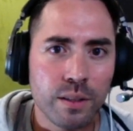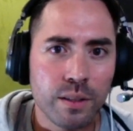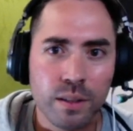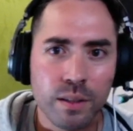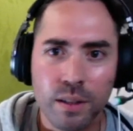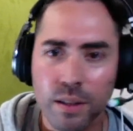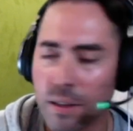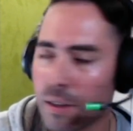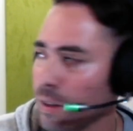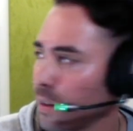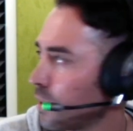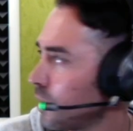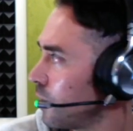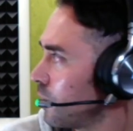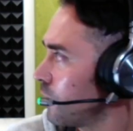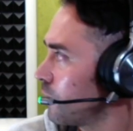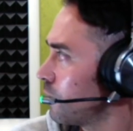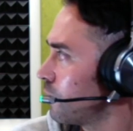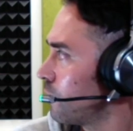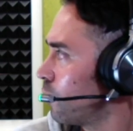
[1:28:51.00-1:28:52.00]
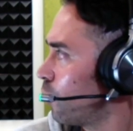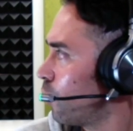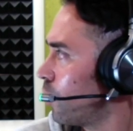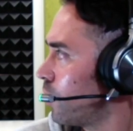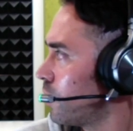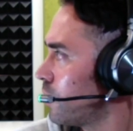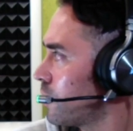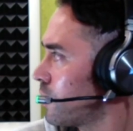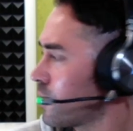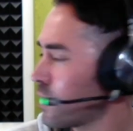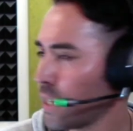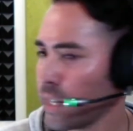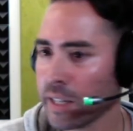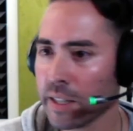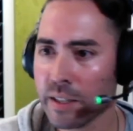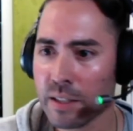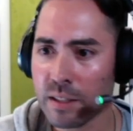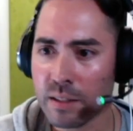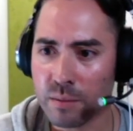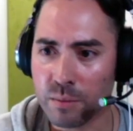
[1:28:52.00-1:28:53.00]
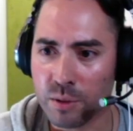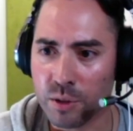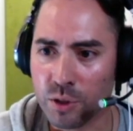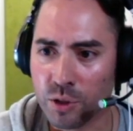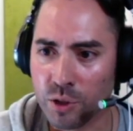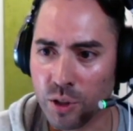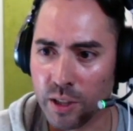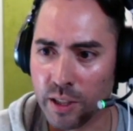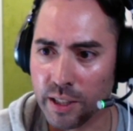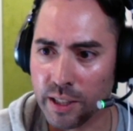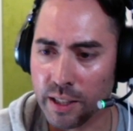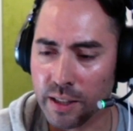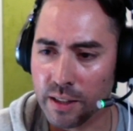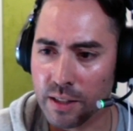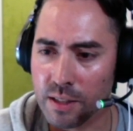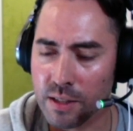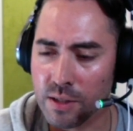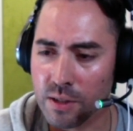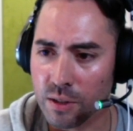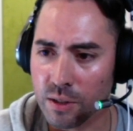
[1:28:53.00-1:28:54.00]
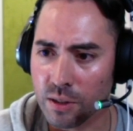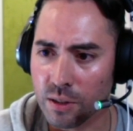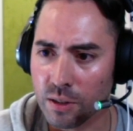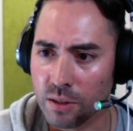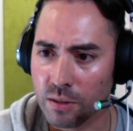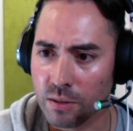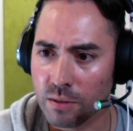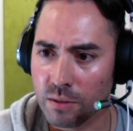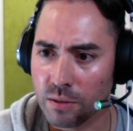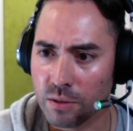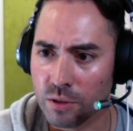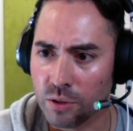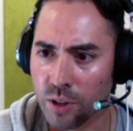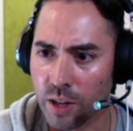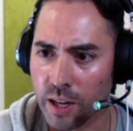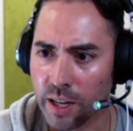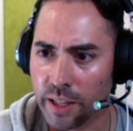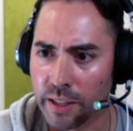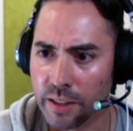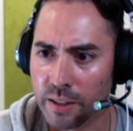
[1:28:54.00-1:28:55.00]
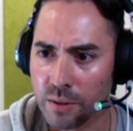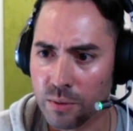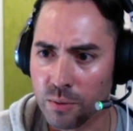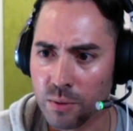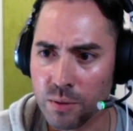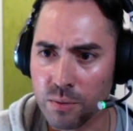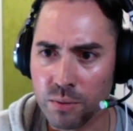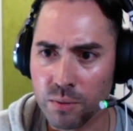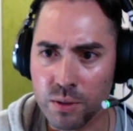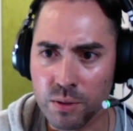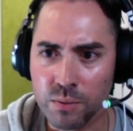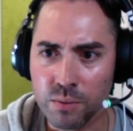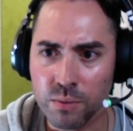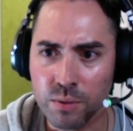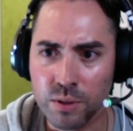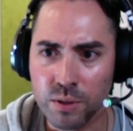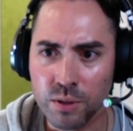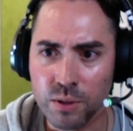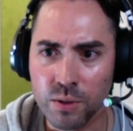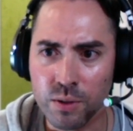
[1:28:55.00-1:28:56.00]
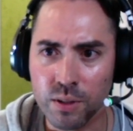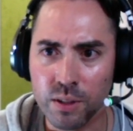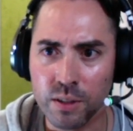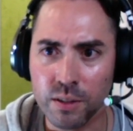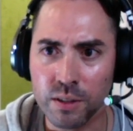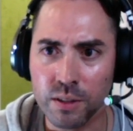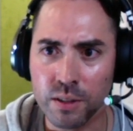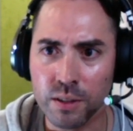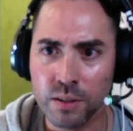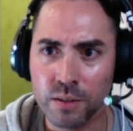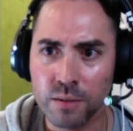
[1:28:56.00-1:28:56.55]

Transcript: Uh, one second. Just trying to get this to drag in. What, what's what's going on here?